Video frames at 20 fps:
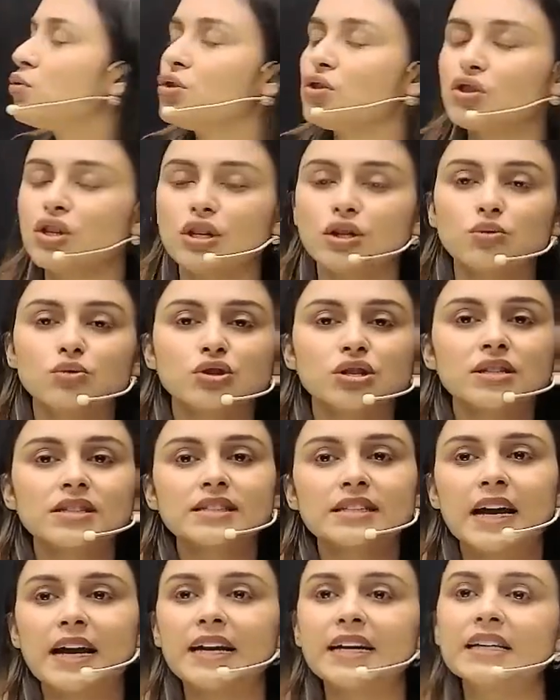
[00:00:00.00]
solution
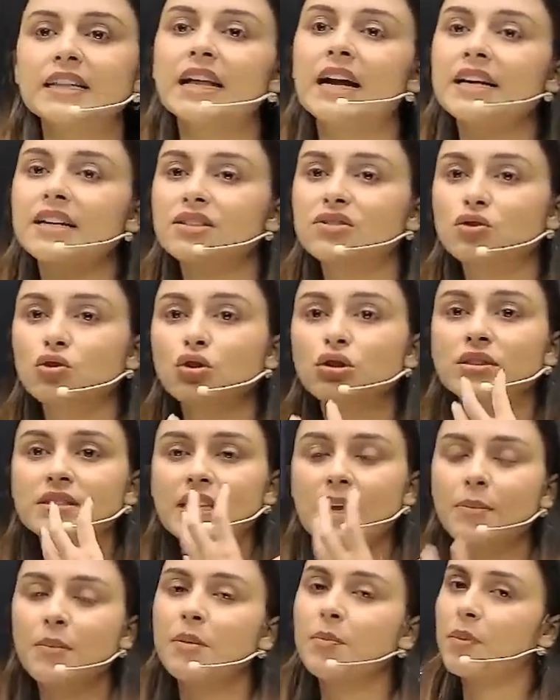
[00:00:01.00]
side that is your
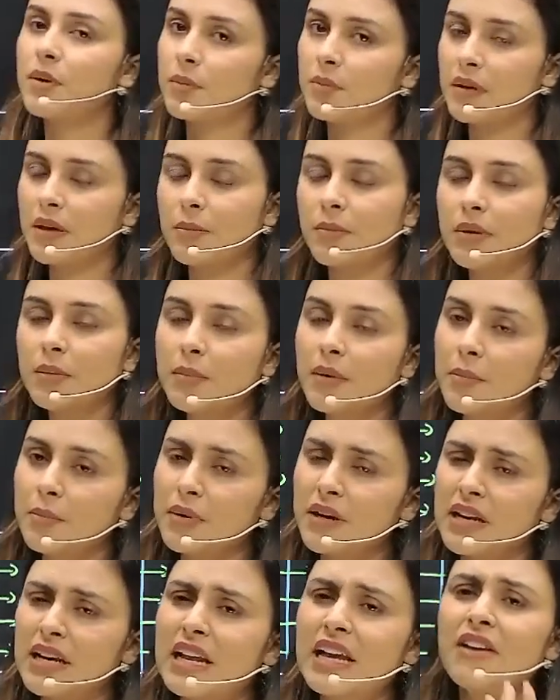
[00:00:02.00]
semi-permeable
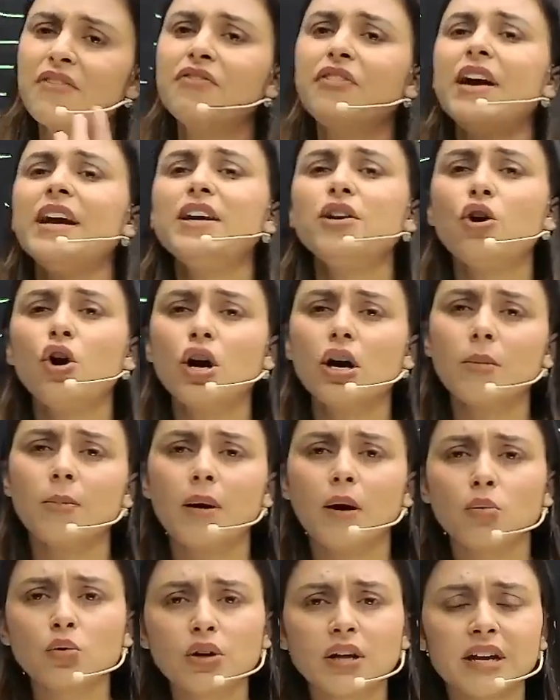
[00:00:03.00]
membrane. If I talk
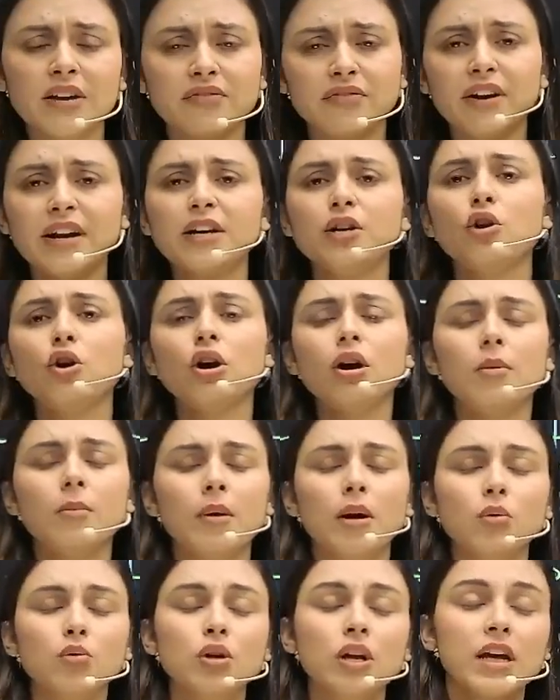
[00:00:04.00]
about, if I talk
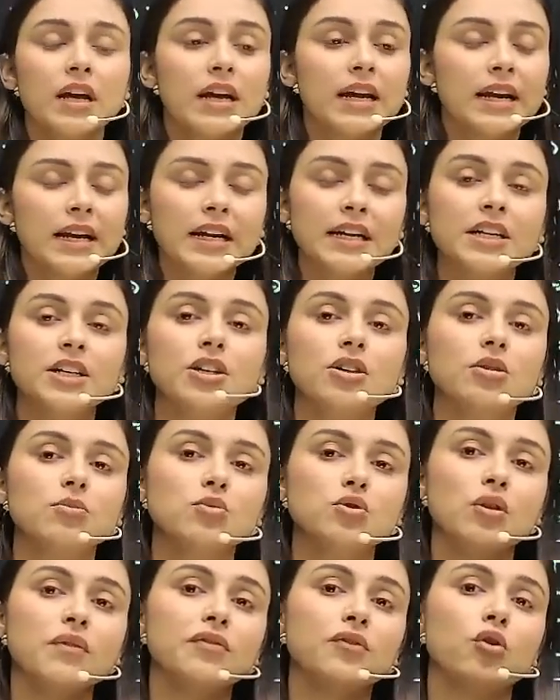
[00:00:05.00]
about in
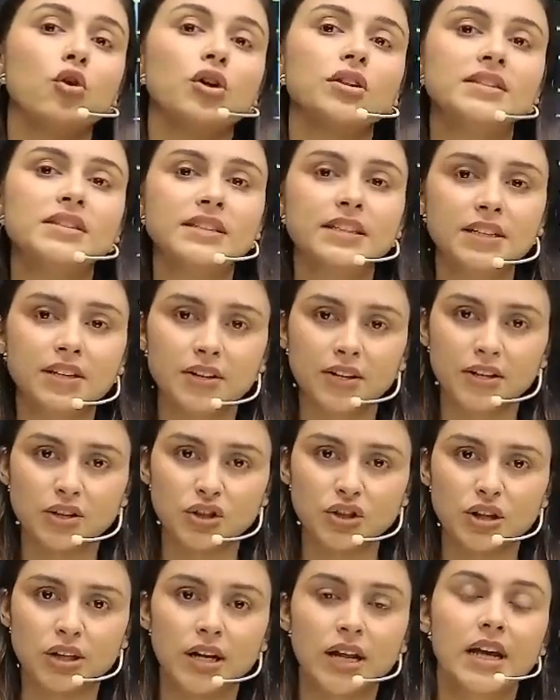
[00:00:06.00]
terms of
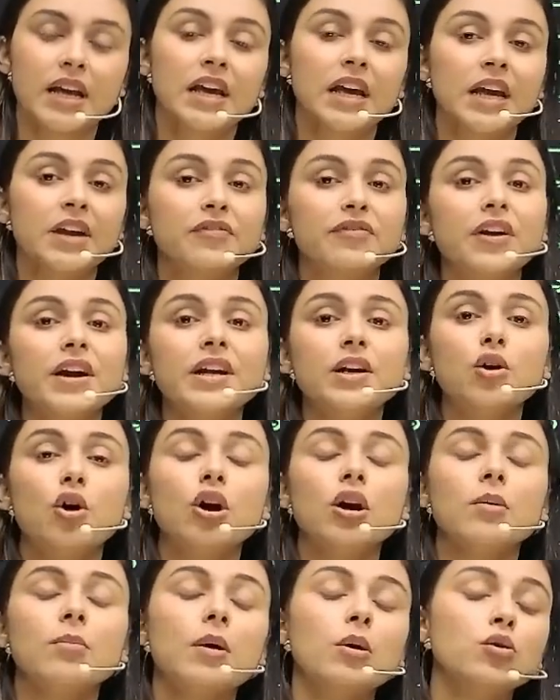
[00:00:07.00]
concentration, if I
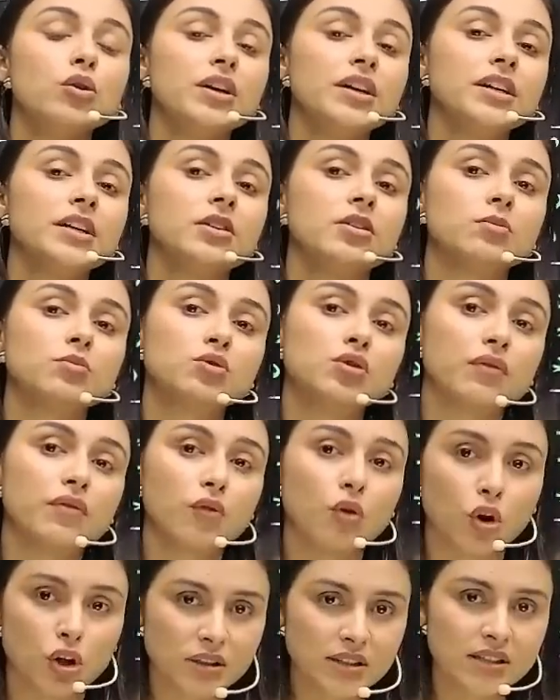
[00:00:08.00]
talk about in terms
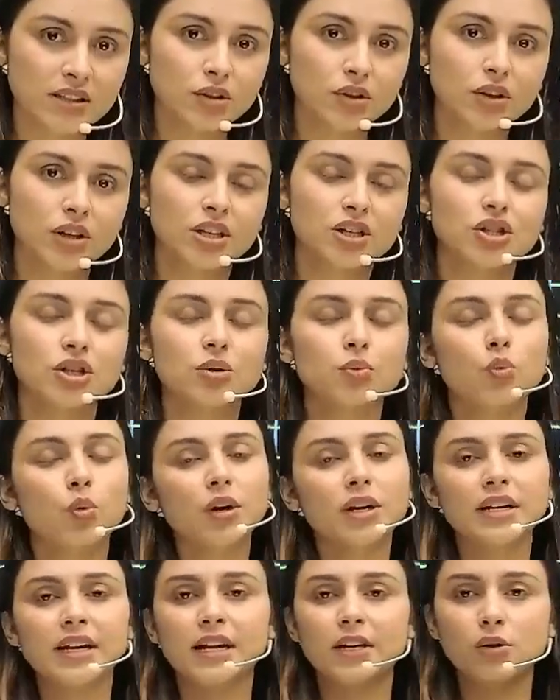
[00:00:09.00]
of concentration,
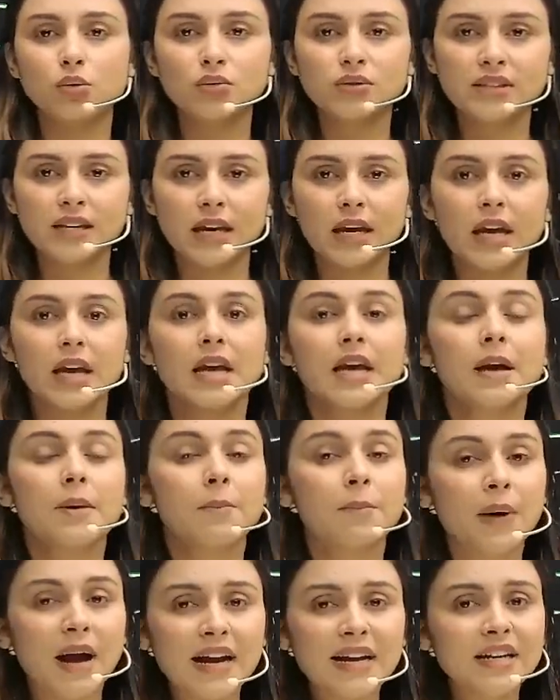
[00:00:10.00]
what can you say?
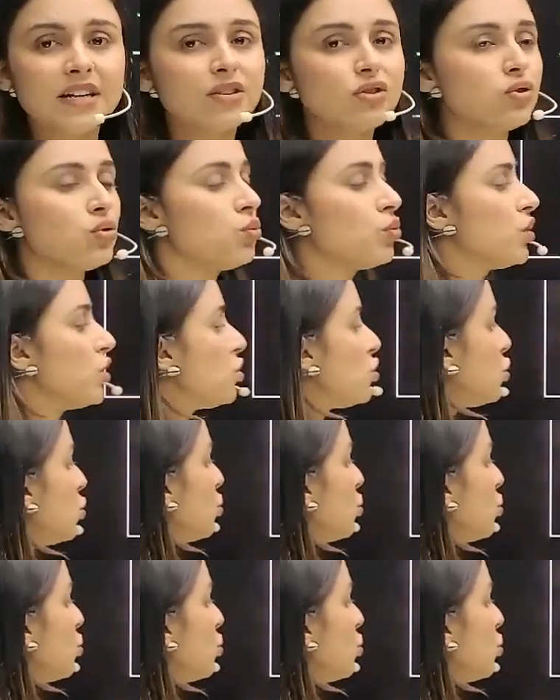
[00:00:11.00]
My dear students, you